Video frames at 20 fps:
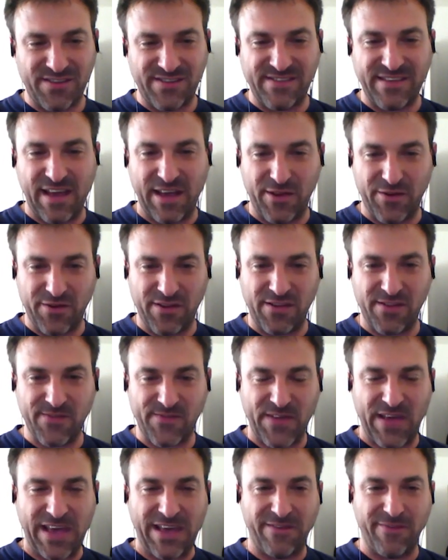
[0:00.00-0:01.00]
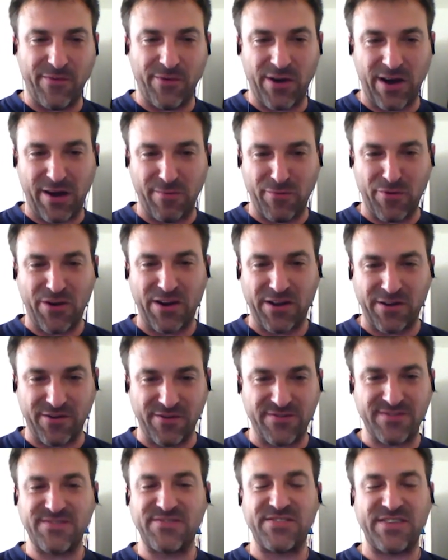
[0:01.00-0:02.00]
decide on his favor, I'm going to go
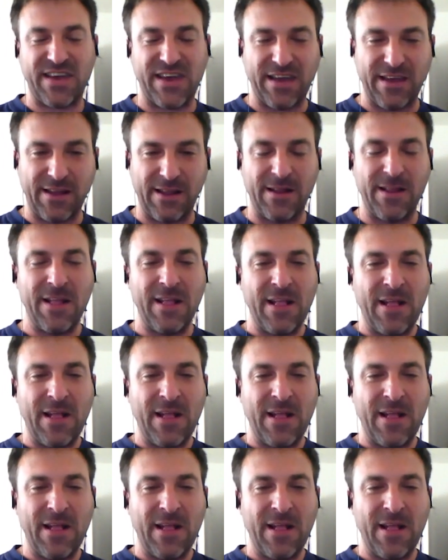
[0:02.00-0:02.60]
to jail.